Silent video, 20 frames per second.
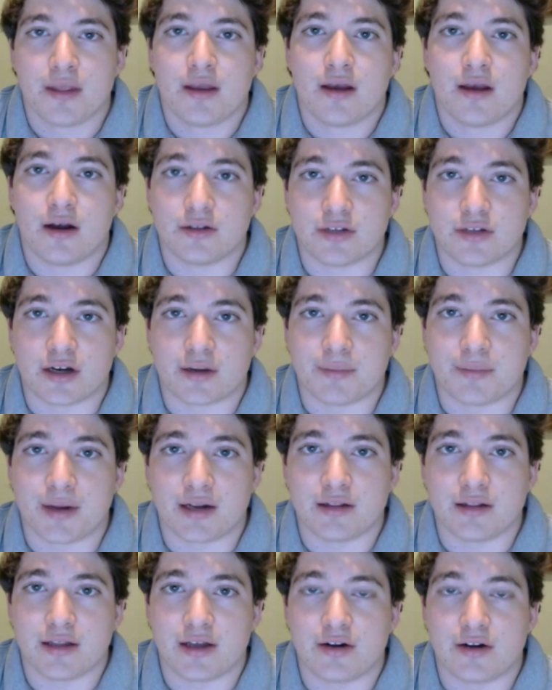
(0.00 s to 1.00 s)
I'll talk about
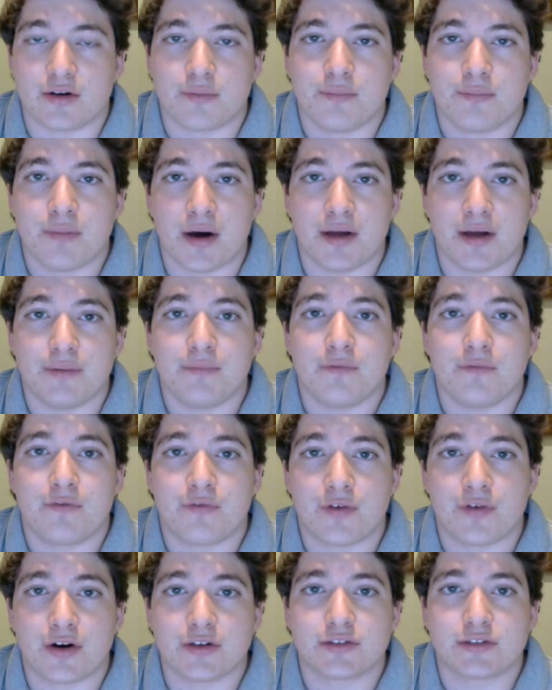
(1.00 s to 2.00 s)
it later. But
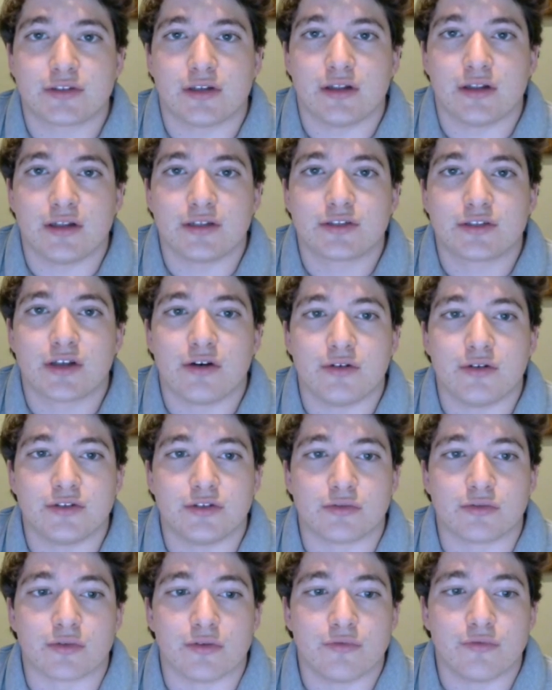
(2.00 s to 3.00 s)
first, let's go
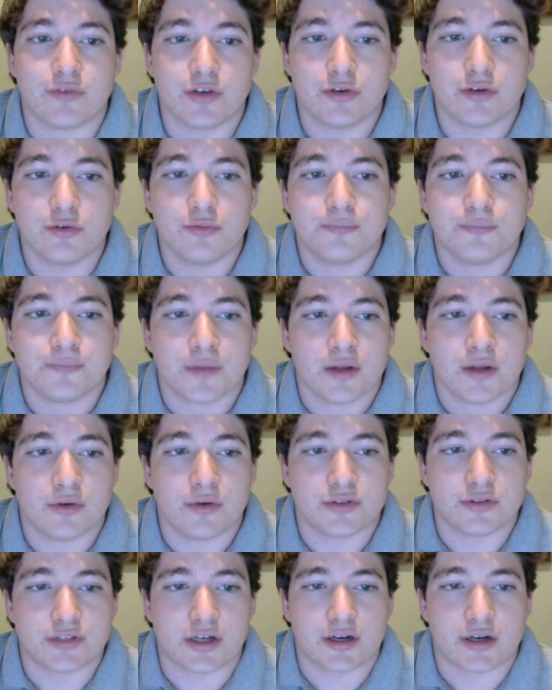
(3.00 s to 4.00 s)
into review.
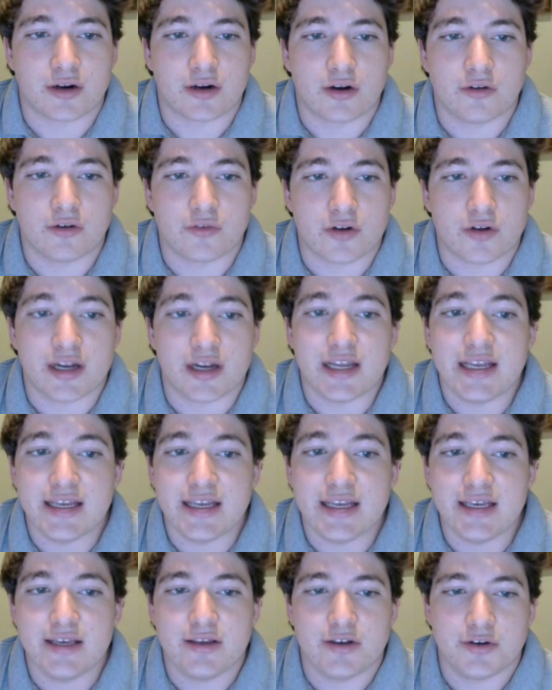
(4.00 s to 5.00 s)
We'll start out over in
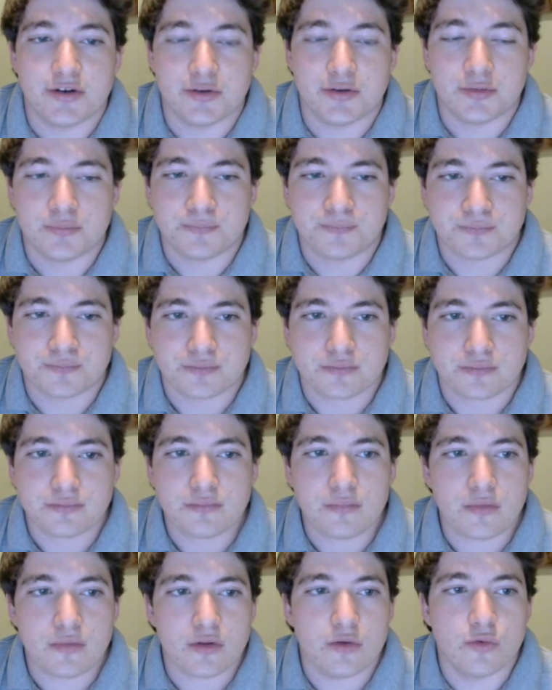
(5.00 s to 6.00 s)
EU
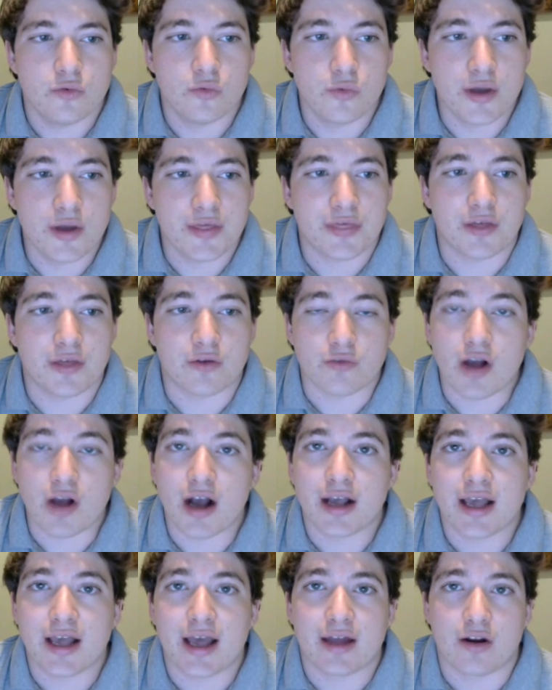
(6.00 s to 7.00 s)
with
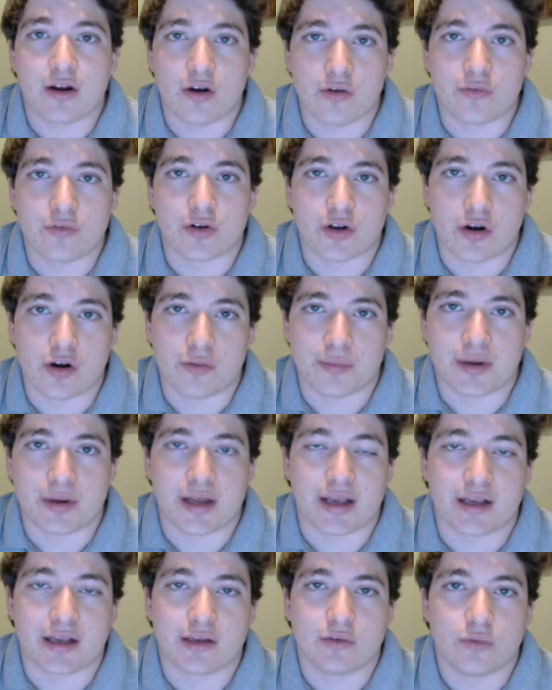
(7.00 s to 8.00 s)
Rocket over
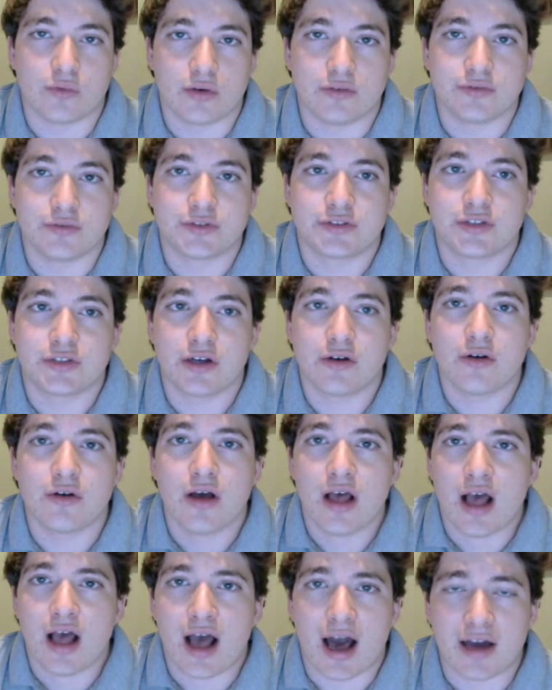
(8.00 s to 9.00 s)
Copenhagen Wolves. So
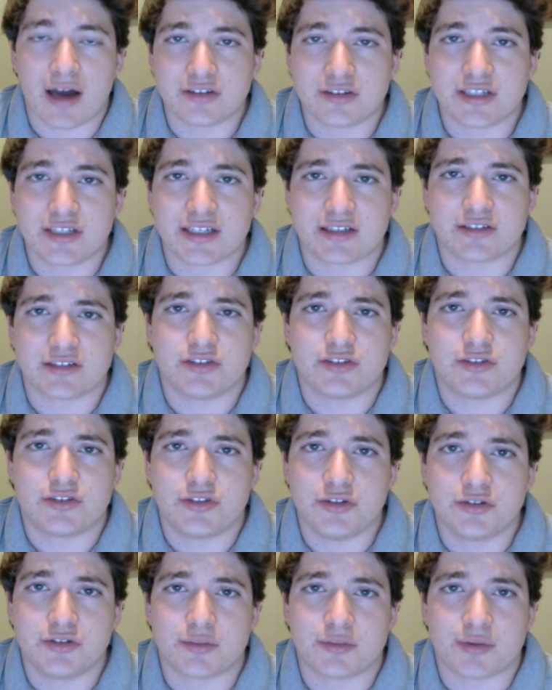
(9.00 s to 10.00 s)
I don't think this is
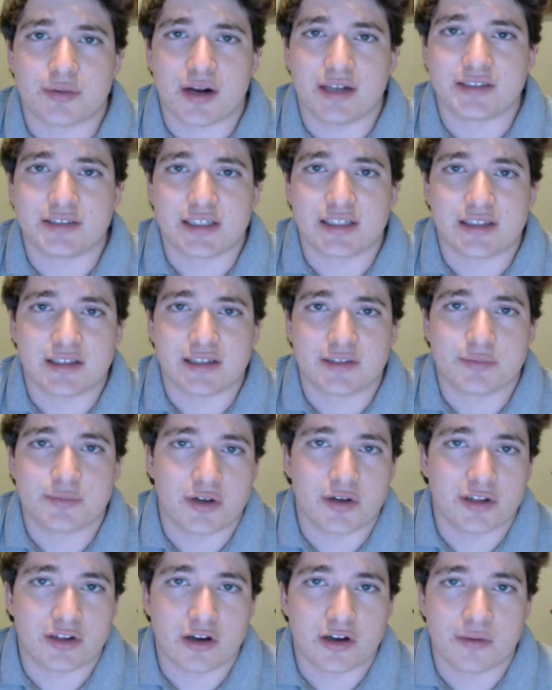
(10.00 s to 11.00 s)
too surprising at this
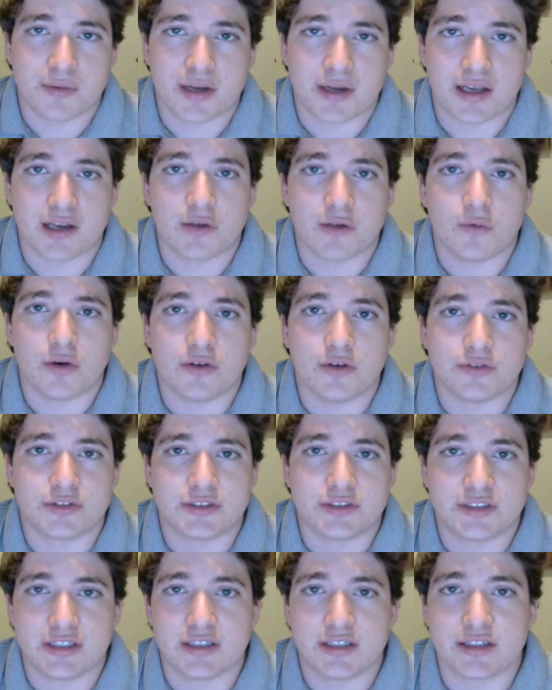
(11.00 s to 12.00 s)
point. Copenhagen Wolves
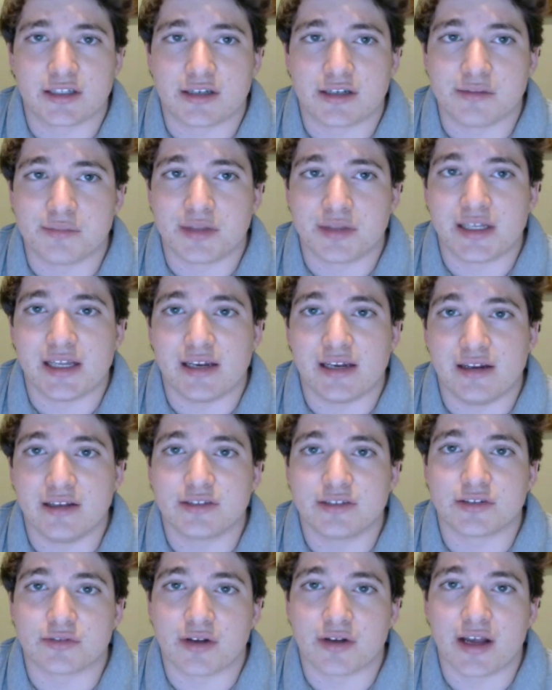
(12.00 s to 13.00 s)
still in complete
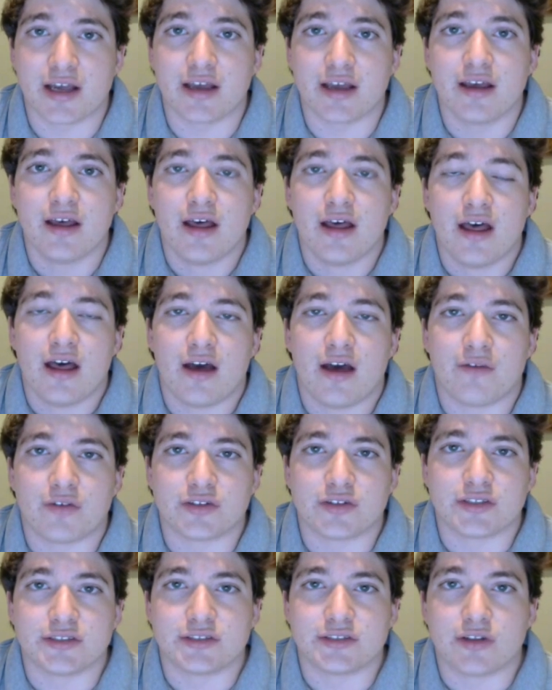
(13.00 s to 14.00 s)
disarray ever
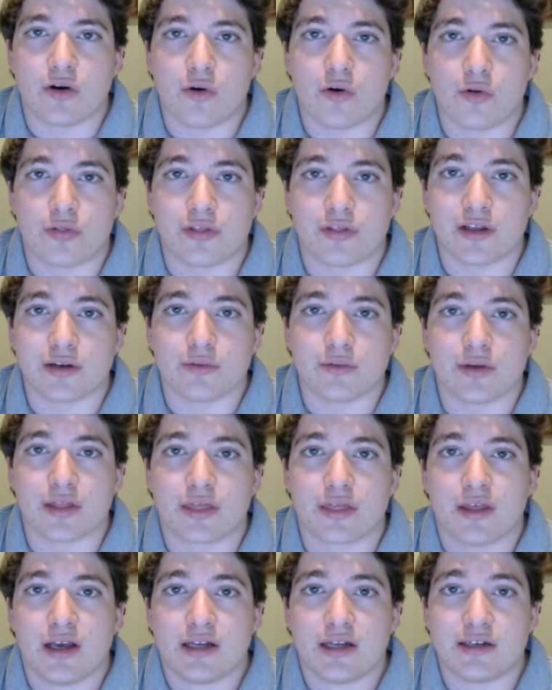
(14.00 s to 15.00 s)
since the whole thing
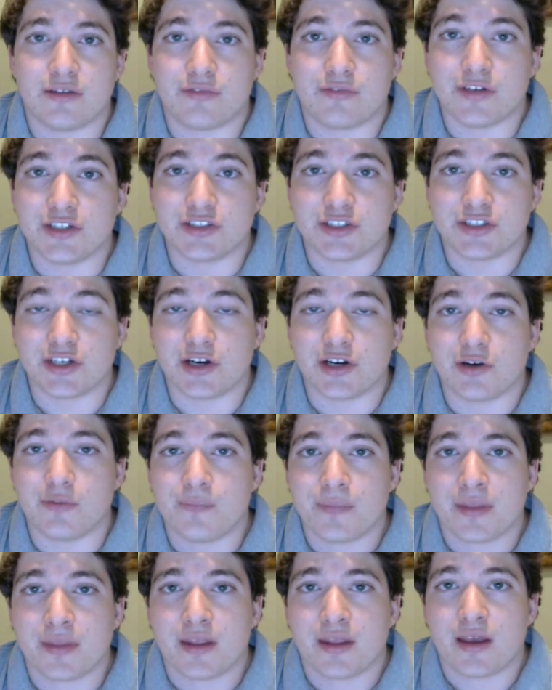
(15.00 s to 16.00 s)
with Deficio
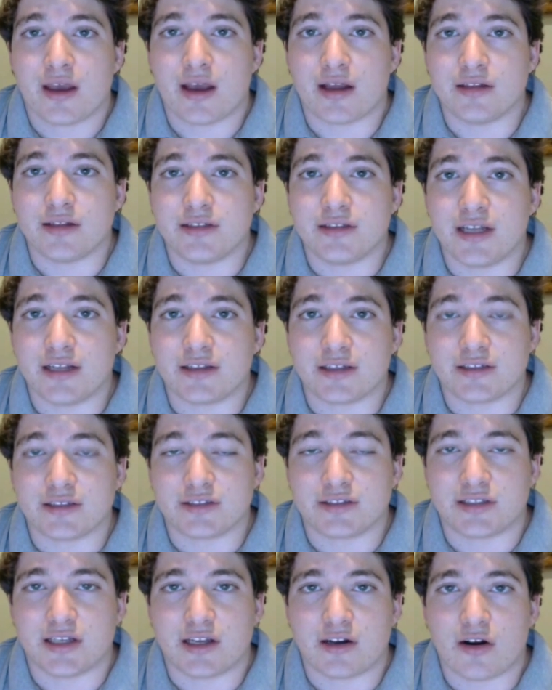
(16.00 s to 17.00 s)
and
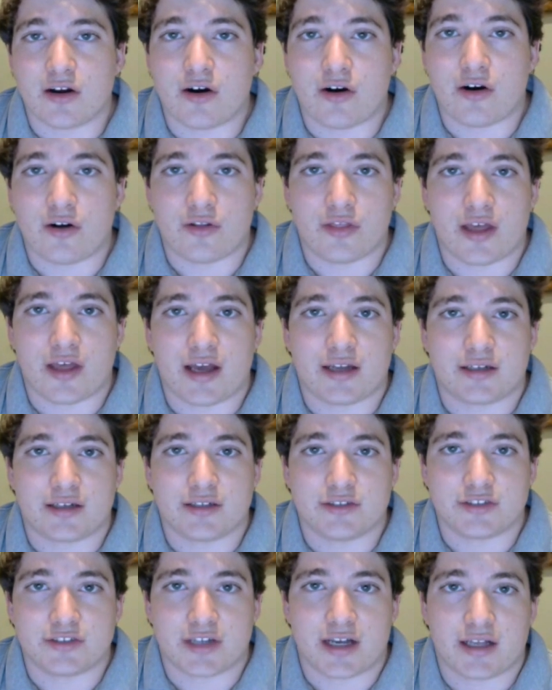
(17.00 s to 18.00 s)
Dentist and all that
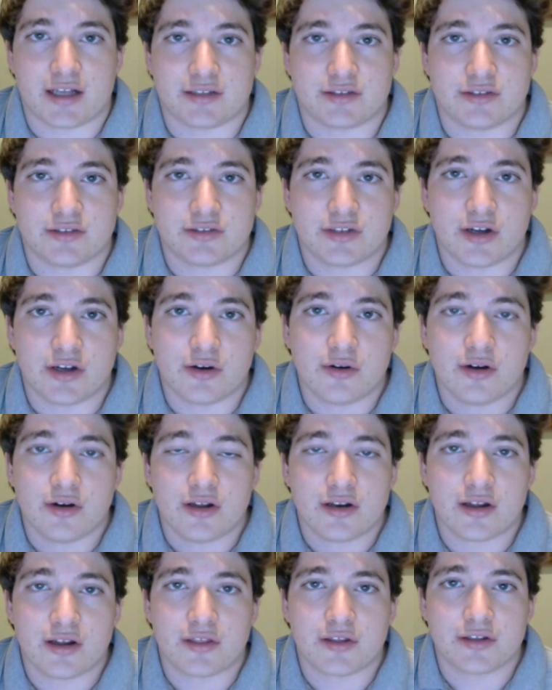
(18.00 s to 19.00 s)
jazz. So
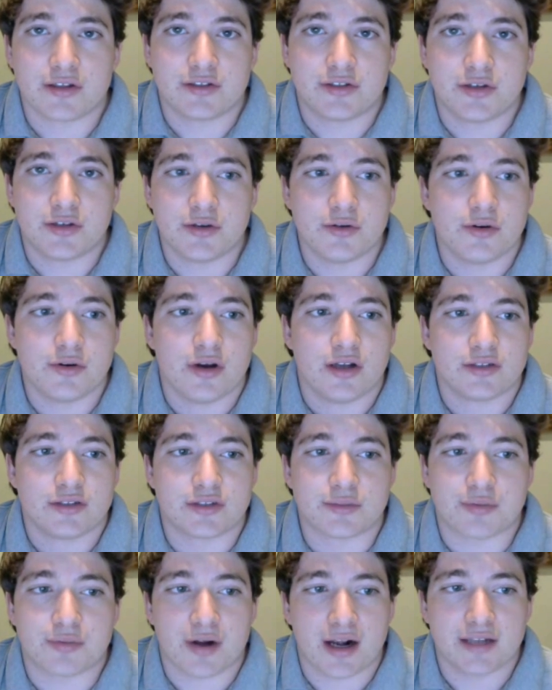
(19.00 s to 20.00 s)
nothing too
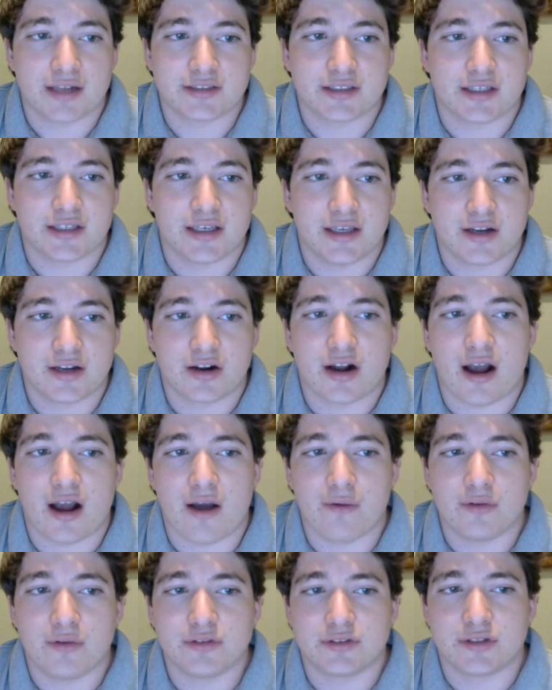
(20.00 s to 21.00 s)
surprising here. I
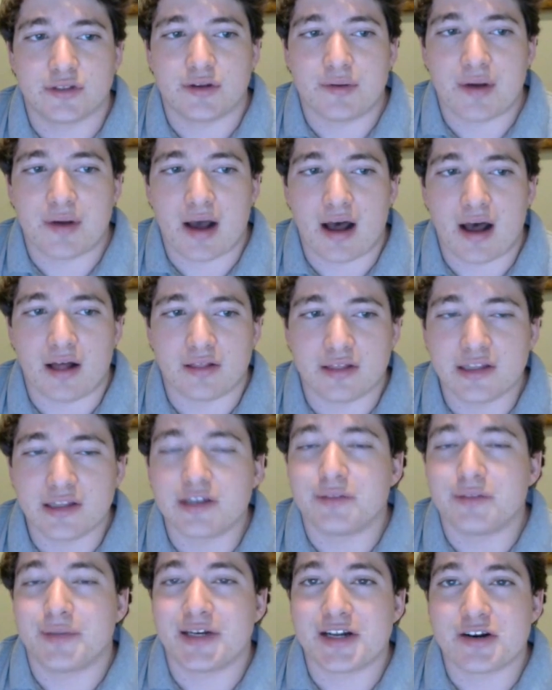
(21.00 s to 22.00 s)
was a
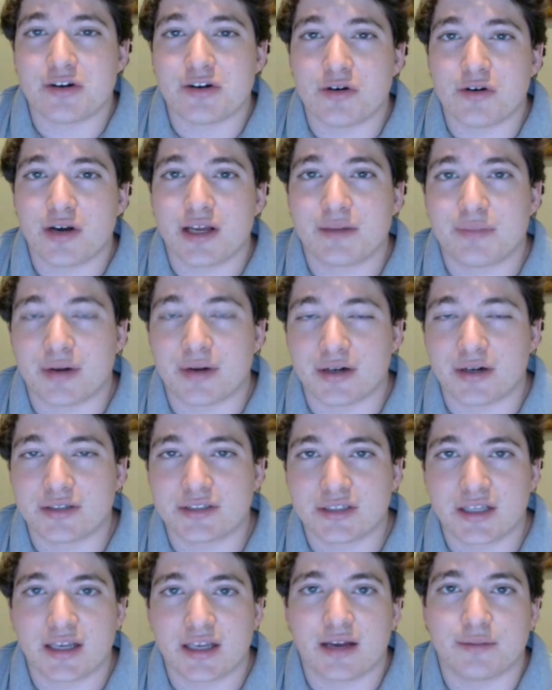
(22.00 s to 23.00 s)
little bit annoyed
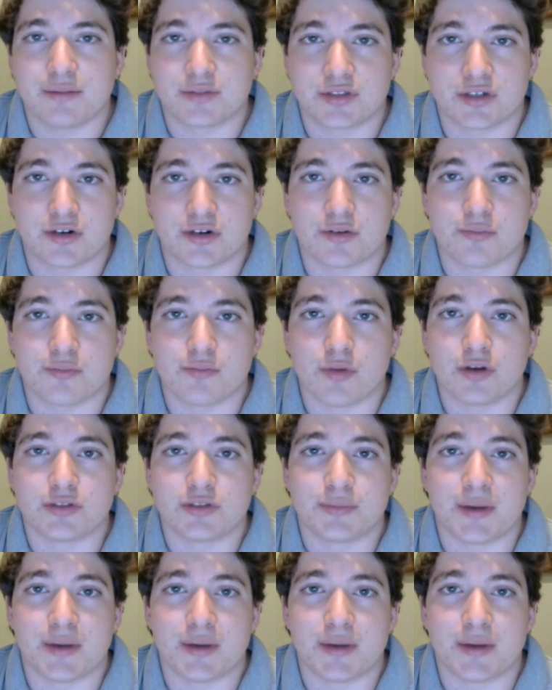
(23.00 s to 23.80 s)
personally. I'm sure most